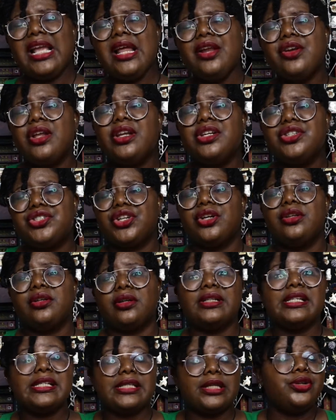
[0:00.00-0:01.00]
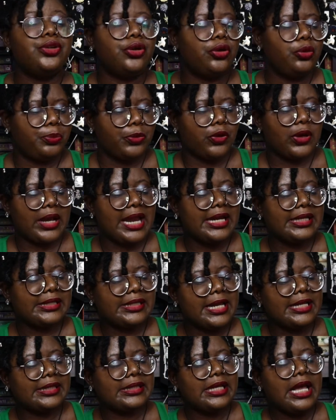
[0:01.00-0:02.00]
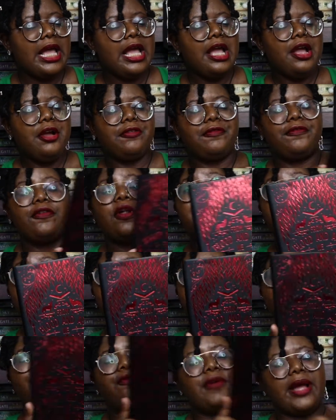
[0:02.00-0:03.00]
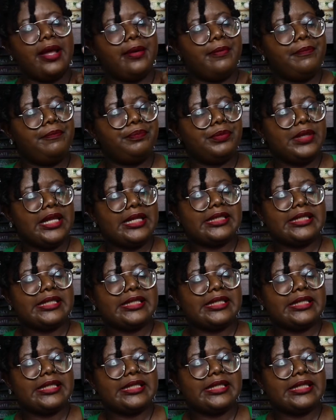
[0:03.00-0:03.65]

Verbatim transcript: Not a journal, it's a notebook and it says from um it